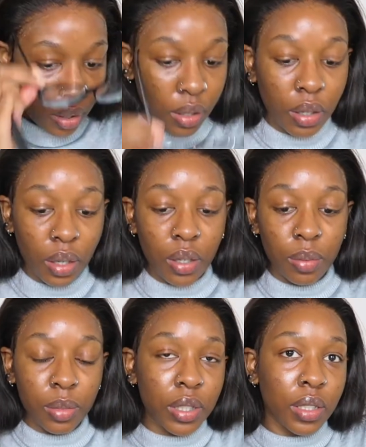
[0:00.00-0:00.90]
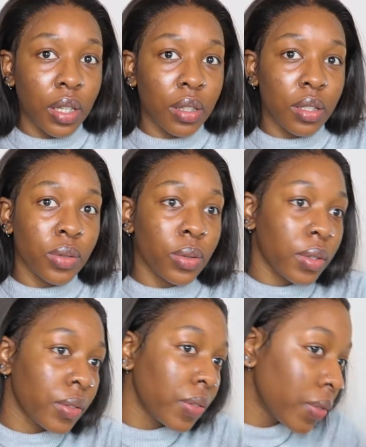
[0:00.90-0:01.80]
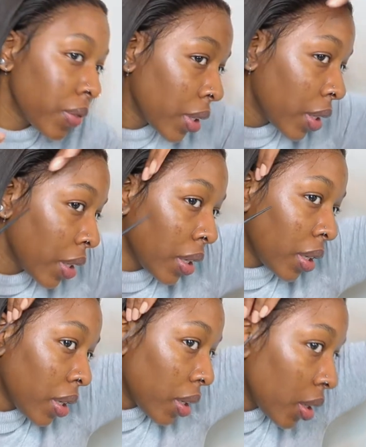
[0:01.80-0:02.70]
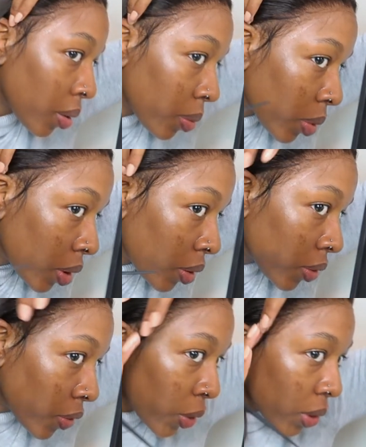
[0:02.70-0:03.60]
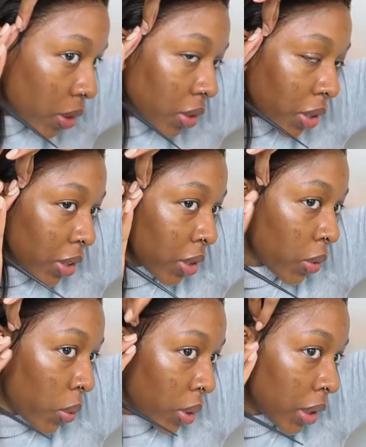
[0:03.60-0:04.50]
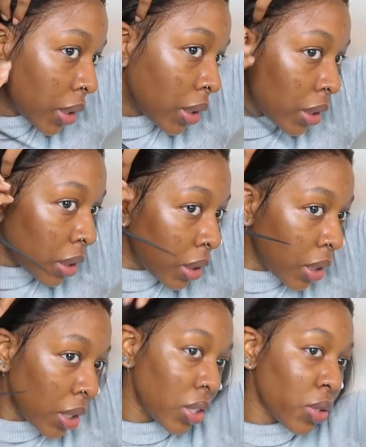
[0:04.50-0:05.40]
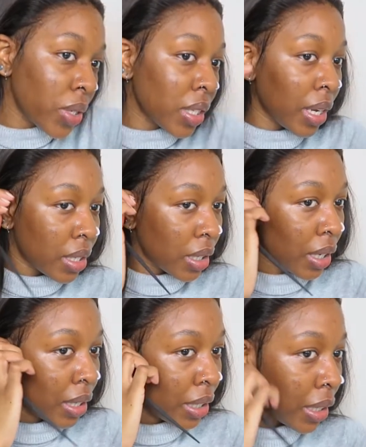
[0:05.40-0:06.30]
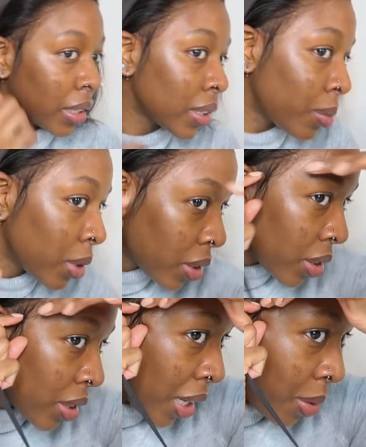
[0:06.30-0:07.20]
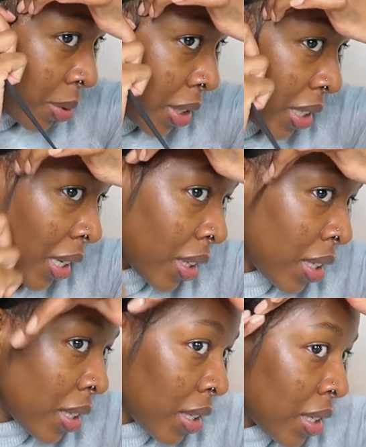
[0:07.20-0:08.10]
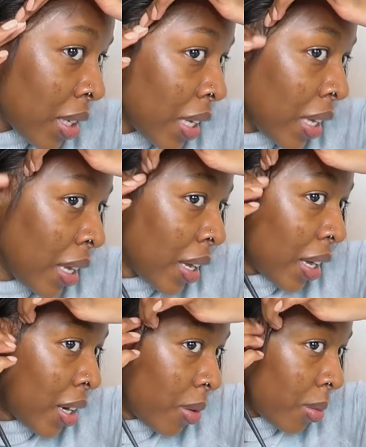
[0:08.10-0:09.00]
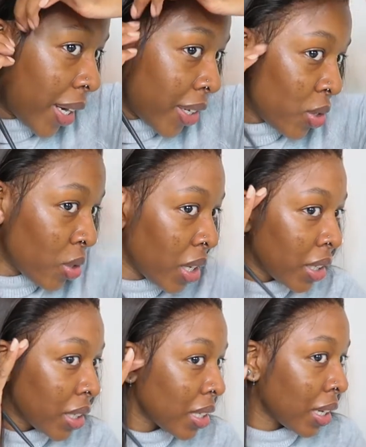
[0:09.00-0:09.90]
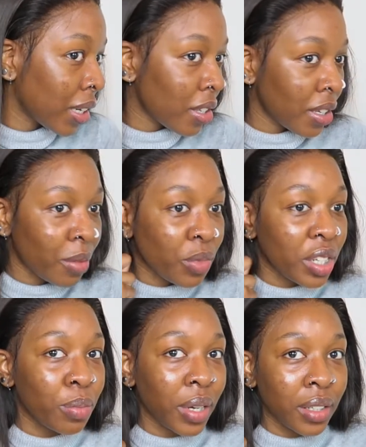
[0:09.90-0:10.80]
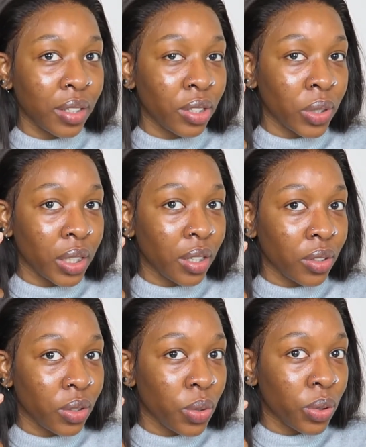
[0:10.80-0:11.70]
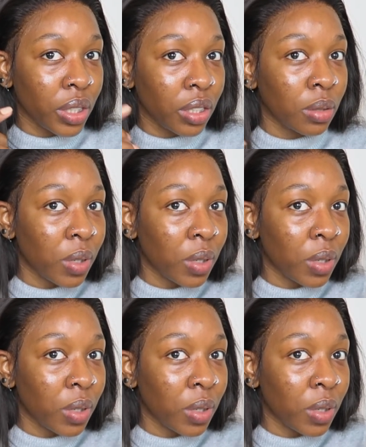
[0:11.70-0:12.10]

Okay, I'm gonna take these off. I'm gonna focus on the corners. It's always nice to cut like some little sideburns like this. I do that because, like I said, I'm really bad at gluing down the corners.